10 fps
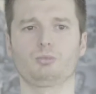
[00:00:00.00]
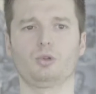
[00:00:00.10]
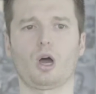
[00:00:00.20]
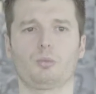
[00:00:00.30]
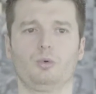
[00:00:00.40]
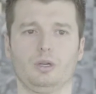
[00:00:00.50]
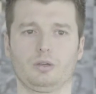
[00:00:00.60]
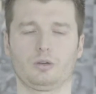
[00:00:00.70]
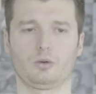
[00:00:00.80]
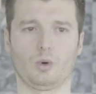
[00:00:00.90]
library
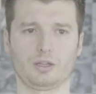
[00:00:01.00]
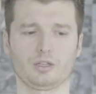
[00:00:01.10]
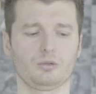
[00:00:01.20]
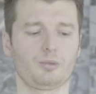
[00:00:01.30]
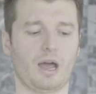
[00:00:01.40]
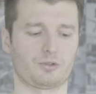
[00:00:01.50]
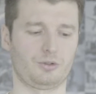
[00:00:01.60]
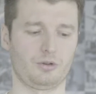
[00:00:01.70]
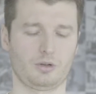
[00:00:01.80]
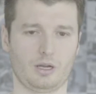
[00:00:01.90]
running in the
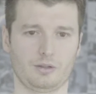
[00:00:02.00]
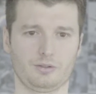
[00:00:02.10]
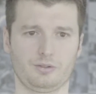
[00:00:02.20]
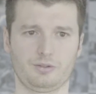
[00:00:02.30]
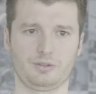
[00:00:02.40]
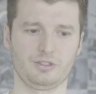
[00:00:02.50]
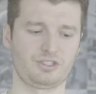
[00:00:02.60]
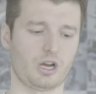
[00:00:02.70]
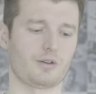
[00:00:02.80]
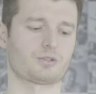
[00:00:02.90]
browser. And this
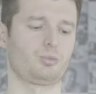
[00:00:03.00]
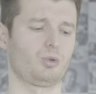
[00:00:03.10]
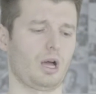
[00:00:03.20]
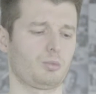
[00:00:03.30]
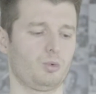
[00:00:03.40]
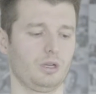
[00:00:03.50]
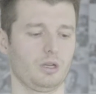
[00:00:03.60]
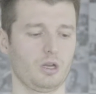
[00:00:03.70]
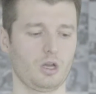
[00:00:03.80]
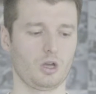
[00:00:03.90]
JavaScript library
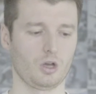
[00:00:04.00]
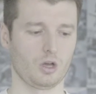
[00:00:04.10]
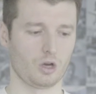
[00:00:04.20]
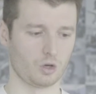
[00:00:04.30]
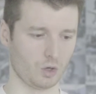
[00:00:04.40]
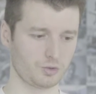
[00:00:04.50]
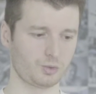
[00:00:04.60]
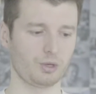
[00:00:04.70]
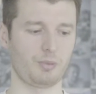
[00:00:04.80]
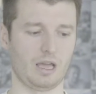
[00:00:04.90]
goes
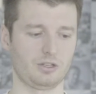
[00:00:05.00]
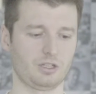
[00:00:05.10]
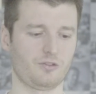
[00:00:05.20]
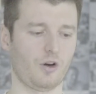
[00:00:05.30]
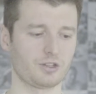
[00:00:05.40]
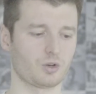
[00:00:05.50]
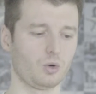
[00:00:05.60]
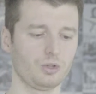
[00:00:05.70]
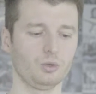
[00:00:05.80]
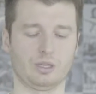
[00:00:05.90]
through a page. It finds all
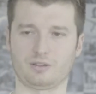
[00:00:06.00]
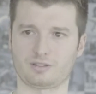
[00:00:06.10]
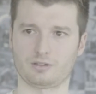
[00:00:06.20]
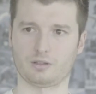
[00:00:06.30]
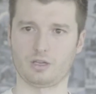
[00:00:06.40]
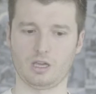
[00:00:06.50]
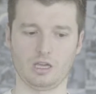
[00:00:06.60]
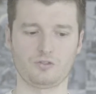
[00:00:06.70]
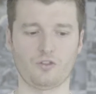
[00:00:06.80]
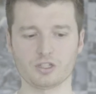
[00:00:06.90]
the links.
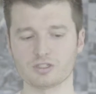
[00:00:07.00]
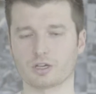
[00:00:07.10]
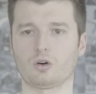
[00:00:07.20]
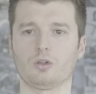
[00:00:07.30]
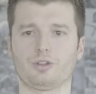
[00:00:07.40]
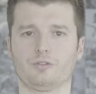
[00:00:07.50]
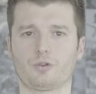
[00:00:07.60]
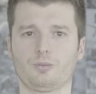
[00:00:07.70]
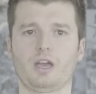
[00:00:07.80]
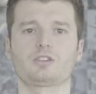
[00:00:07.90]
It fetches the content
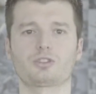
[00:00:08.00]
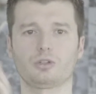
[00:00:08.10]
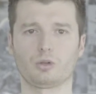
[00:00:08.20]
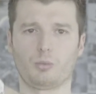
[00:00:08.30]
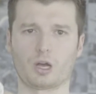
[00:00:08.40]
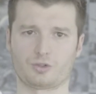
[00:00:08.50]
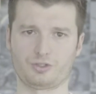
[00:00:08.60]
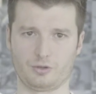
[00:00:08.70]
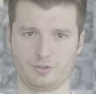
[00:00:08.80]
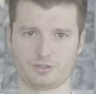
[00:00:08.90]
from the external
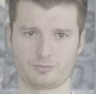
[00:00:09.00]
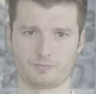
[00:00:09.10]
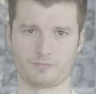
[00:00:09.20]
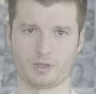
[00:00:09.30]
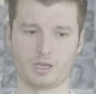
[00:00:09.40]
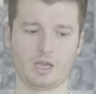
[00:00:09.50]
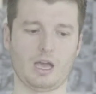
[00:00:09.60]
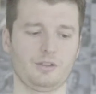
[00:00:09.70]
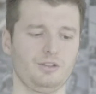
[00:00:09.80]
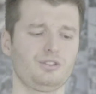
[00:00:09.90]
microservice,
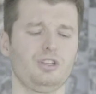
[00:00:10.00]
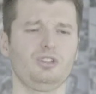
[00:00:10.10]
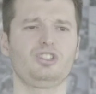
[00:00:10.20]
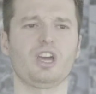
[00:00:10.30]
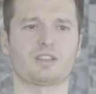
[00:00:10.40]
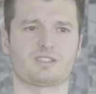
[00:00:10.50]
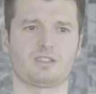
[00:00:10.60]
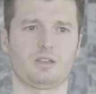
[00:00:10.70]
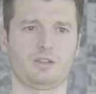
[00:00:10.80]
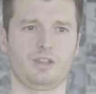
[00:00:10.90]
and it injects
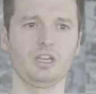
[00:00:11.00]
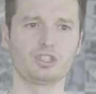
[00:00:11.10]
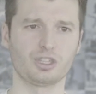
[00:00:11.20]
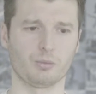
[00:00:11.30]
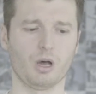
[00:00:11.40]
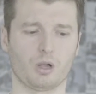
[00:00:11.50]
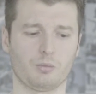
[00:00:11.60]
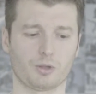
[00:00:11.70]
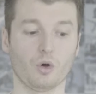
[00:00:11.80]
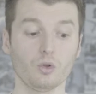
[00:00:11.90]
the HTML,
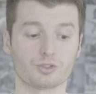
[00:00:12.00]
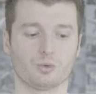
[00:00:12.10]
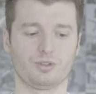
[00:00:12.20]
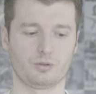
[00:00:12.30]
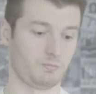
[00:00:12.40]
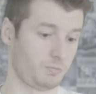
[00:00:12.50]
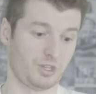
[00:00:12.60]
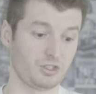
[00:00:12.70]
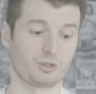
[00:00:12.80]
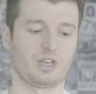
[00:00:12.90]
but also
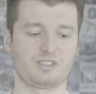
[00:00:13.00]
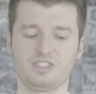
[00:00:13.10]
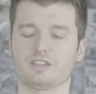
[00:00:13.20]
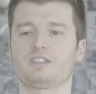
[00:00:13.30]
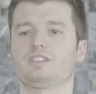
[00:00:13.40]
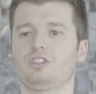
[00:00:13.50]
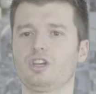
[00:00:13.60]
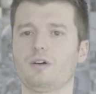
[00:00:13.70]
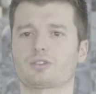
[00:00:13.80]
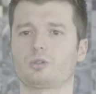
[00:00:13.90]
potentially a CSS and
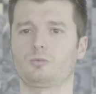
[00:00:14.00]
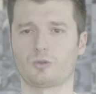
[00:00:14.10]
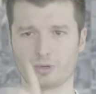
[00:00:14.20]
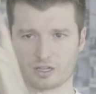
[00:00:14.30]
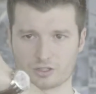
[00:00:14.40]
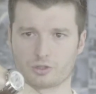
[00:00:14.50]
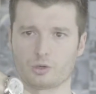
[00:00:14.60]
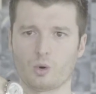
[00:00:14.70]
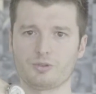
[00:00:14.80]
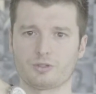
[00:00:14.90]
JavaScript from the external
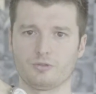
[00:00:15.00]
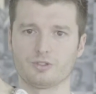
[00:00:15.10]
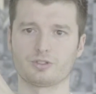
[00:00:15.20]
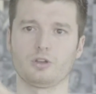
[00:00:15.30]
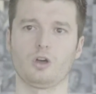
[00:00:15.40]
web service